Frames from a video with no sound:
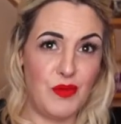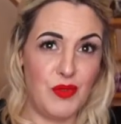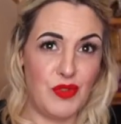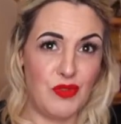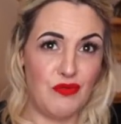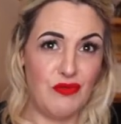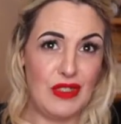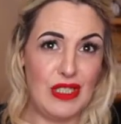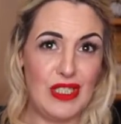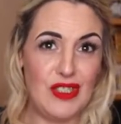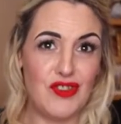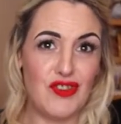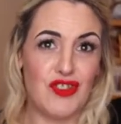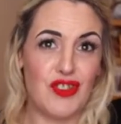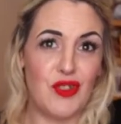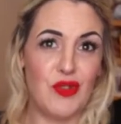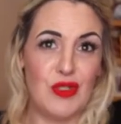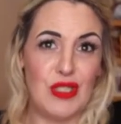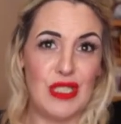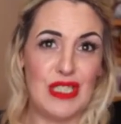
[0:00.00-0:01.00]
but really and
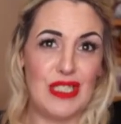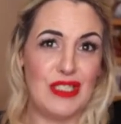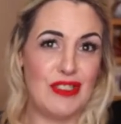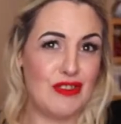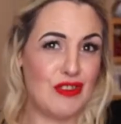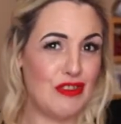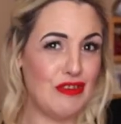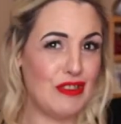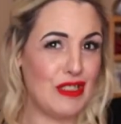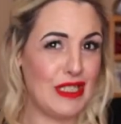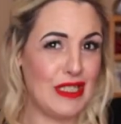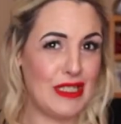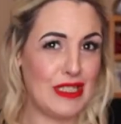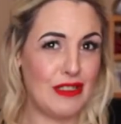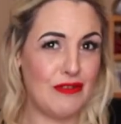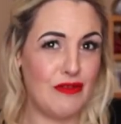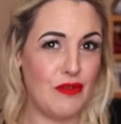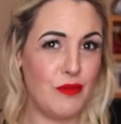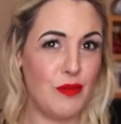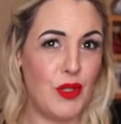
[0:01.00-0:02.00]
truly there's other things
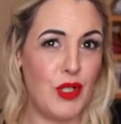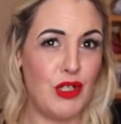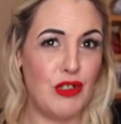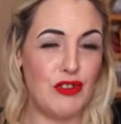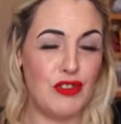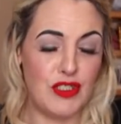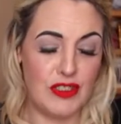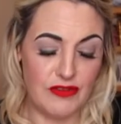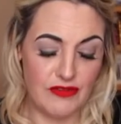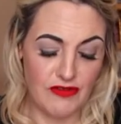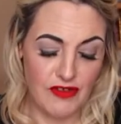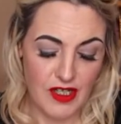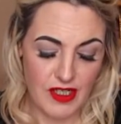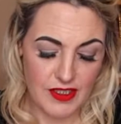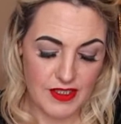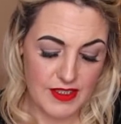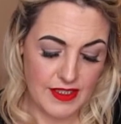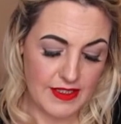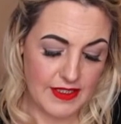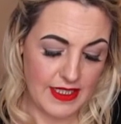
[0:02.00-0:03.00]
that are important and they're
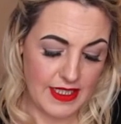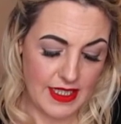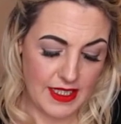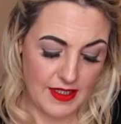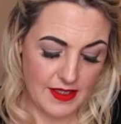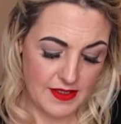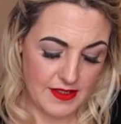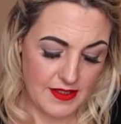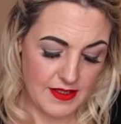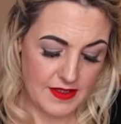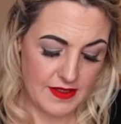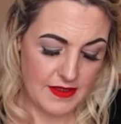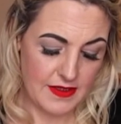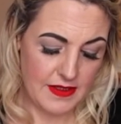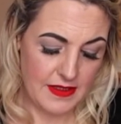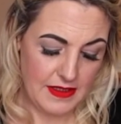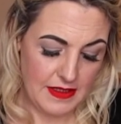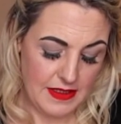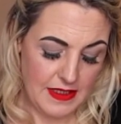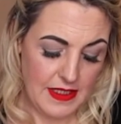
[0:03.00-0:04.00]
not seeing it.
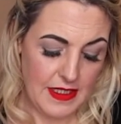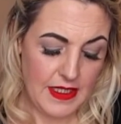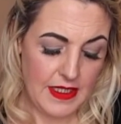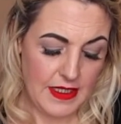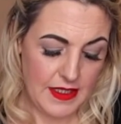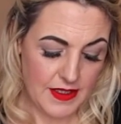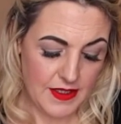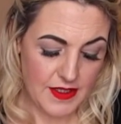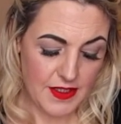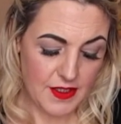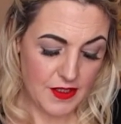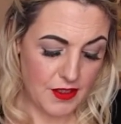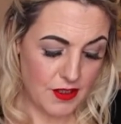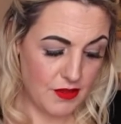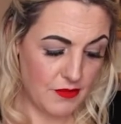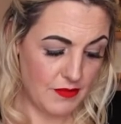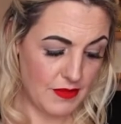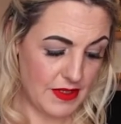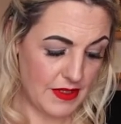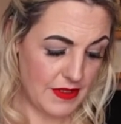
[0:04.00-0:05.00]
The
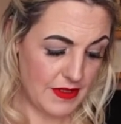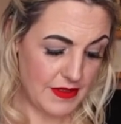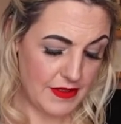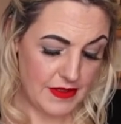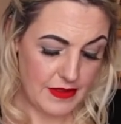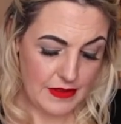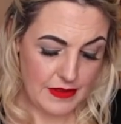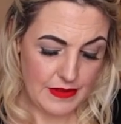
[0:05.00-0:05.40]
Hermit.